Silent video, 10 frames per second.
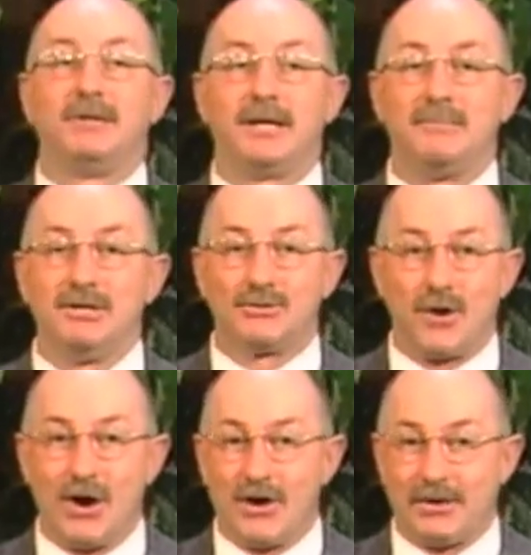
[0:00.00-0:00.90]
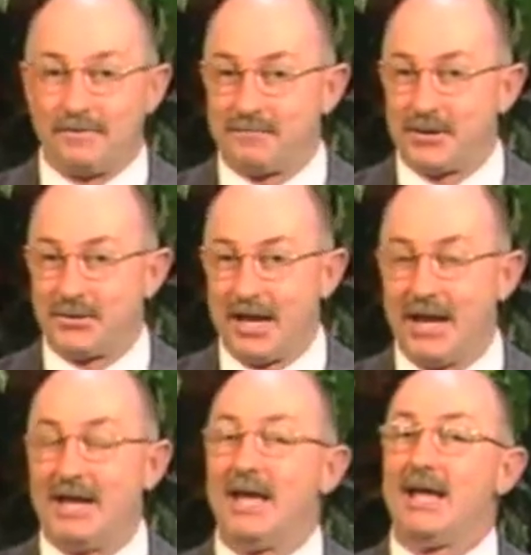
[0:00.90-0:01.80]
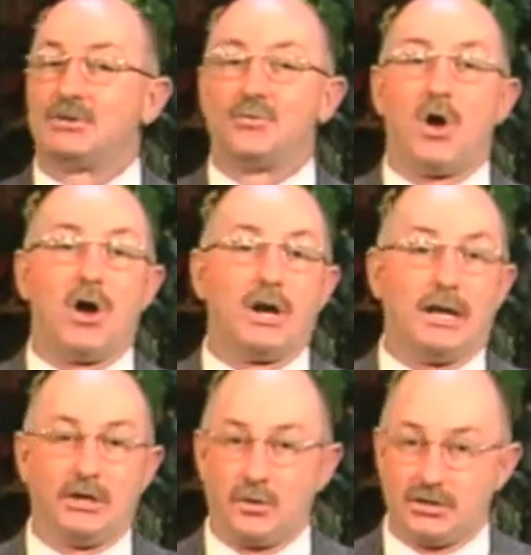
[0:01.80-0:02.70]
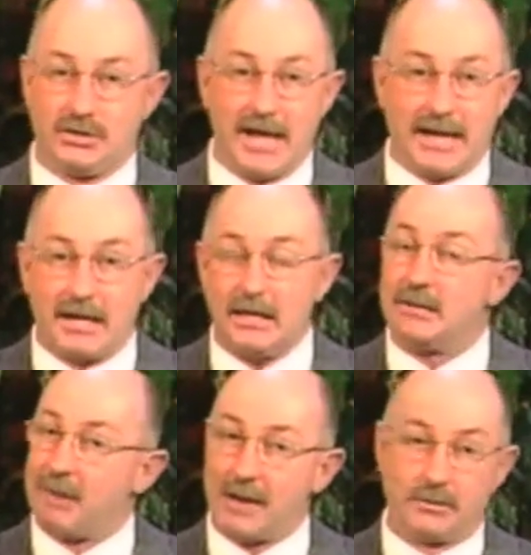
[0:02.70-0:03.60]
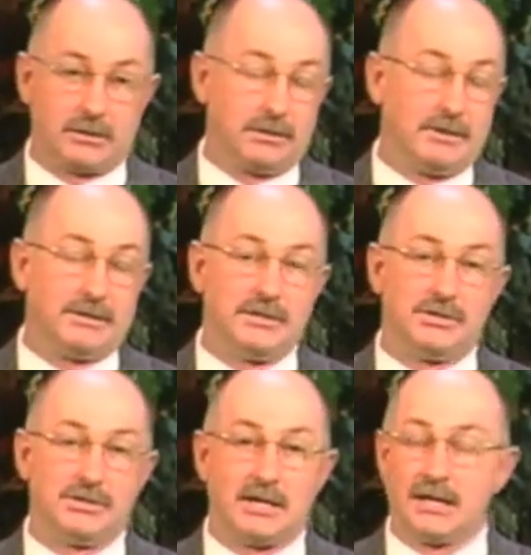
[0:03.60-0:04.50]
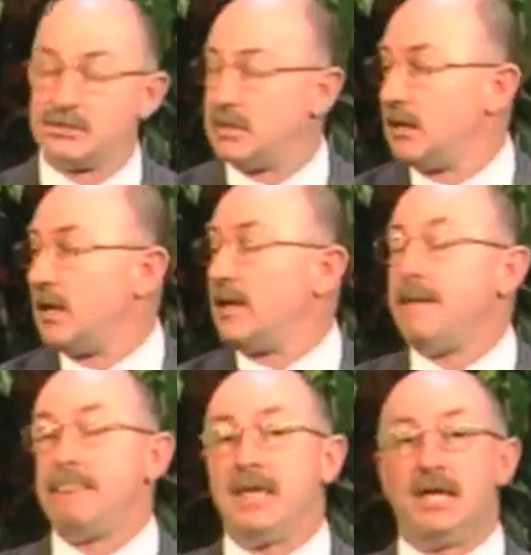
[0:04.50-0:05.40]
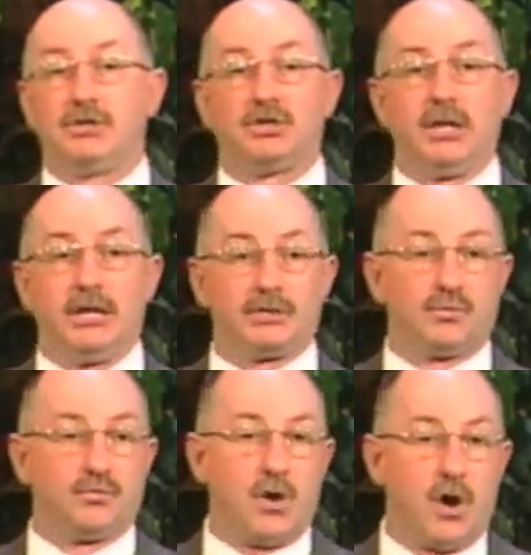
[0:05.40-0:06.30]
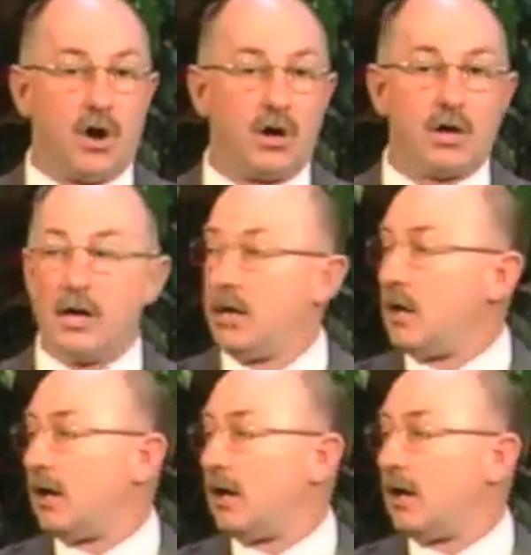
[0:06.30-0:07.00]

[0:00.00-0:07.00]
Polygamy is wrong, okay? It's wrong in Christianity. The Bible clearly teaches against it. It's wrong